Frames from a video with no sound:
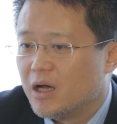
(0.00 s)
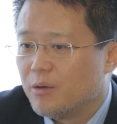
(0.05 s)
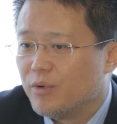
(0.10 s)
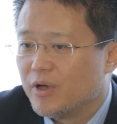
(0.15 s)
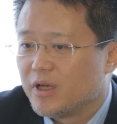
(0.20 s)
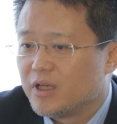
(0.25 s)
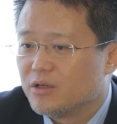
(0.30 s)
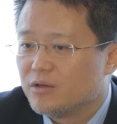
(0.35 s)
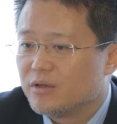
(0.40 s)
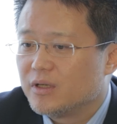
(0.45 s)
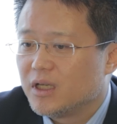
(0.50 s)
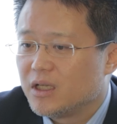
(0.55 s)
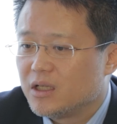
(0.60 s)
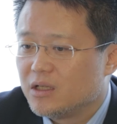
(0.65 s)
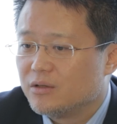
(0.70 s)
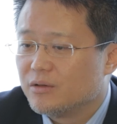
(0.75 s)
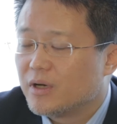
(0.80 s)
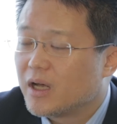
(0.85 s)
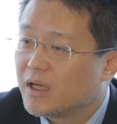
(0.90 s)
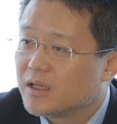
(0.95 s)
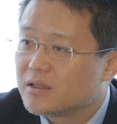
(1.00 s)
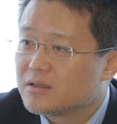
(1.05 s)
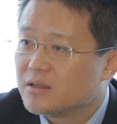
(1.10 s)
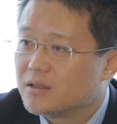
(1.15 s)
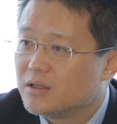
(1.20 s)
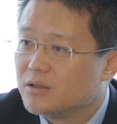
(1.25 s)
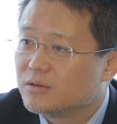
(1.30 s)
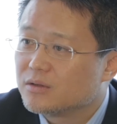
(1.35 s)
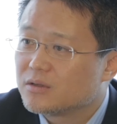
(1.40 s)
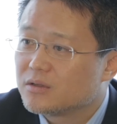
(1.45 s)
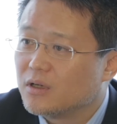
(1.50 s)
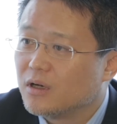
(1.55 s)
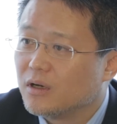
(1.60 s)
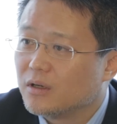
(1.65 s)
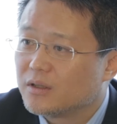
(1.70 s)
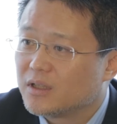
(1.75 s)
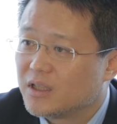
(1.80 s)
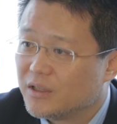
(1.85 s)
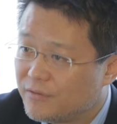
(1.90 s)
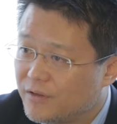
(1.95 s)
When you're in US, you
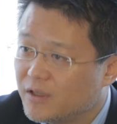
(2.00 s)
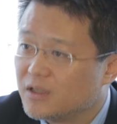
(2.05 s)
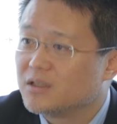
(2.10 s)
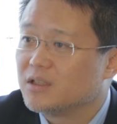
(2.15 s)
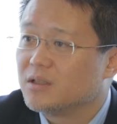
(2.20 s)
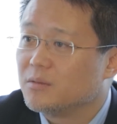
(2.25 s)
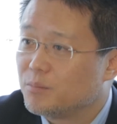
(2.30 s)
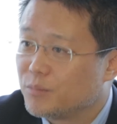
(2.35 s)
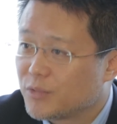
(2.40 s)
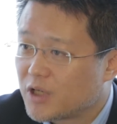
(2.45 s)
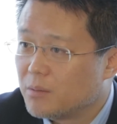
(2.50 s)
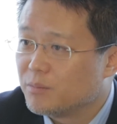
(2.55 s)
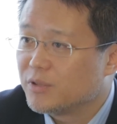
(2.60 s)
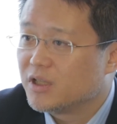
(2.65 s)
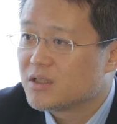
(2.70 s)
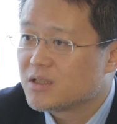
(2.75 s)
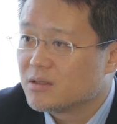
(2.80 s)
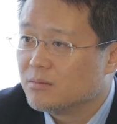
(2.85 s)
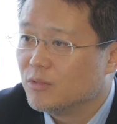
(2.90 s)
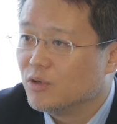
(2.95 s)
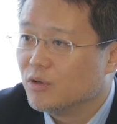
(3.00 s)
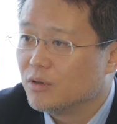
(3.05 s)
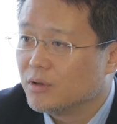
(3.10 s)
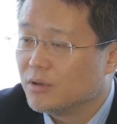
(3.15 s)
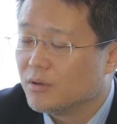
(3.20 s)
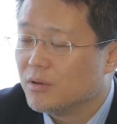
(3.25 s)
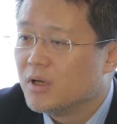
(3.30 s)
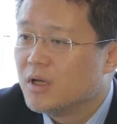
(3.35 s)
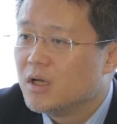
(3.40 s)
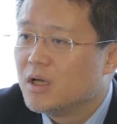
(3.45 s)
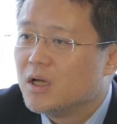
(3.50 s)
saw different competition model.